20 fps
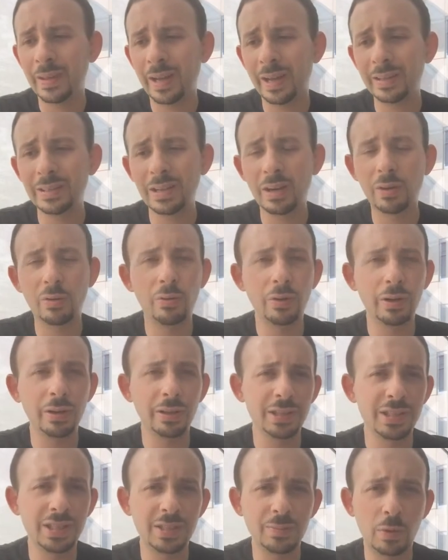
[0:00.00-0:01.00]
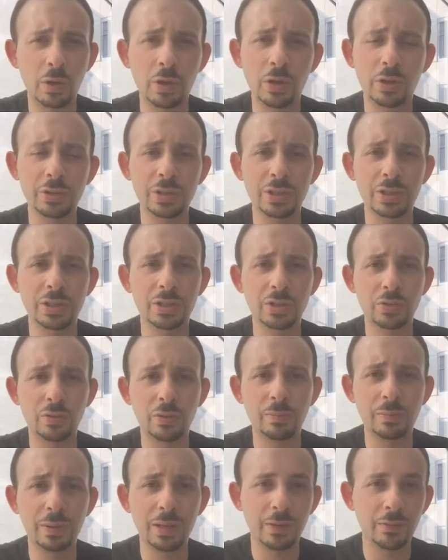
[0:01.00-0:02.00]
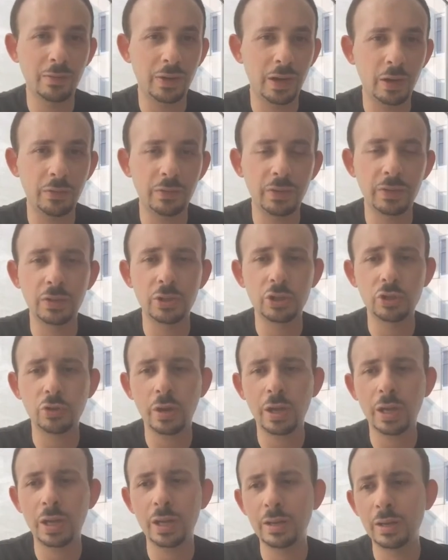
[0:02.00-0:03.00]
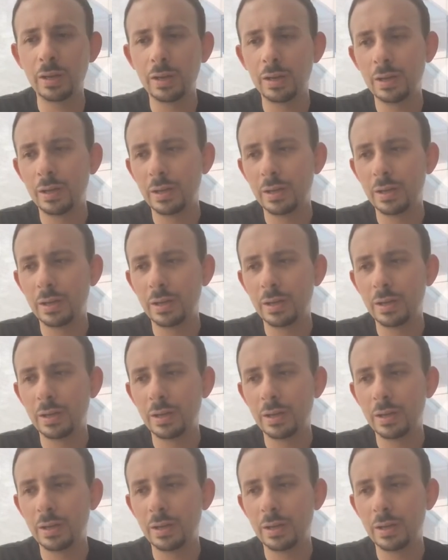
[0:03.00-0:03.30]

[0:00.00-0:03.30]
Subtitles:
I did it really small just to sort of be involved in the trade.